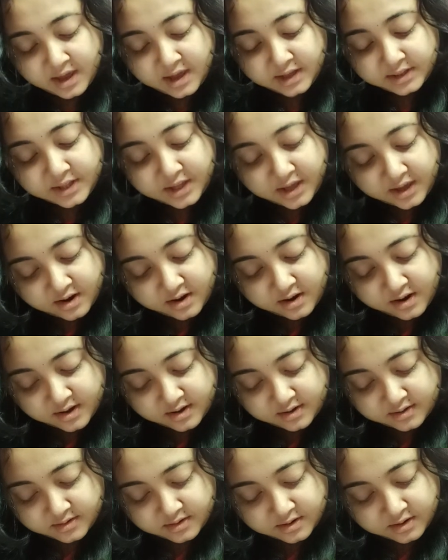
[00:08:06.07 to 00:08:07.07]

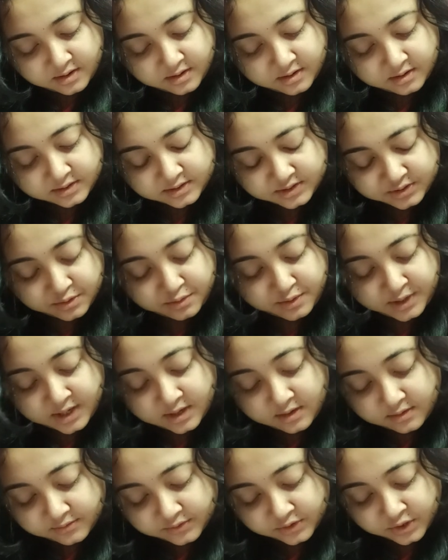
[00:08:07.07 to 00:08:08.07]

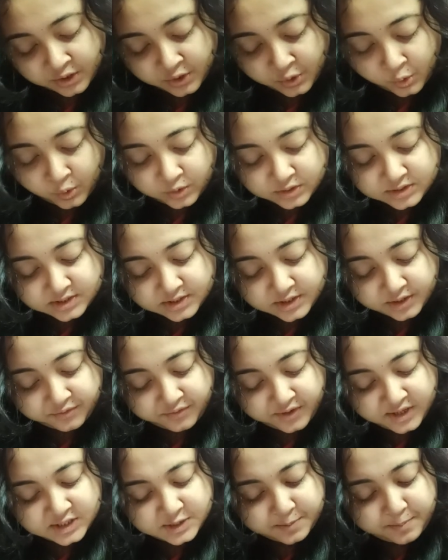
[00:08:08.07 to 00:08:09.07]
The nose, the
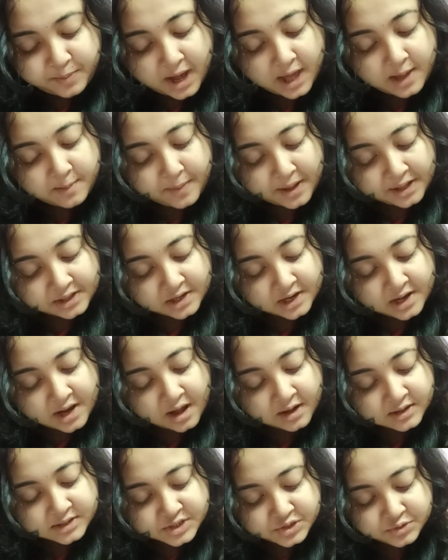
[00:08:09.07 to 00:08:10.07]
windpipe and the
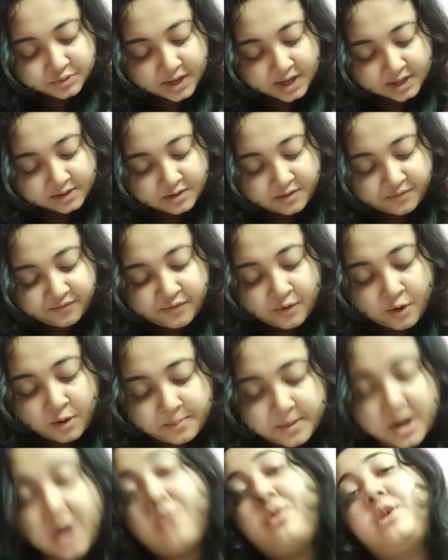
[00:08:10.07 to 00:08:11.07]
lungs together form
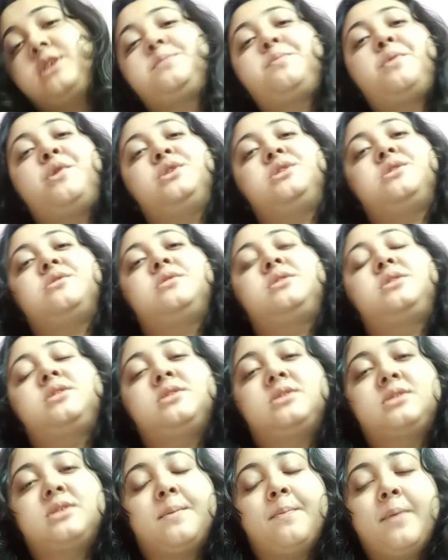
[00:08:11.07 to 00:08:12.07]
our respiratory
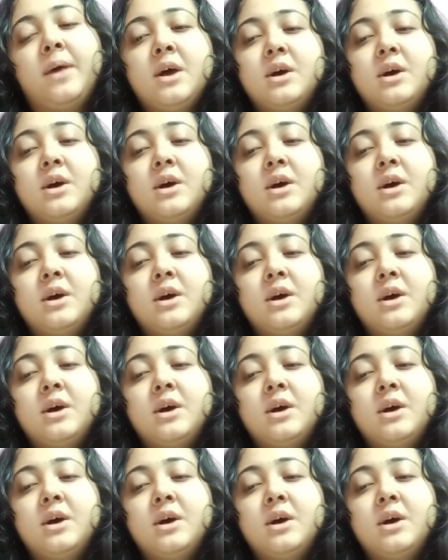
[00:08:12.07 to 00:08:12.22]
system.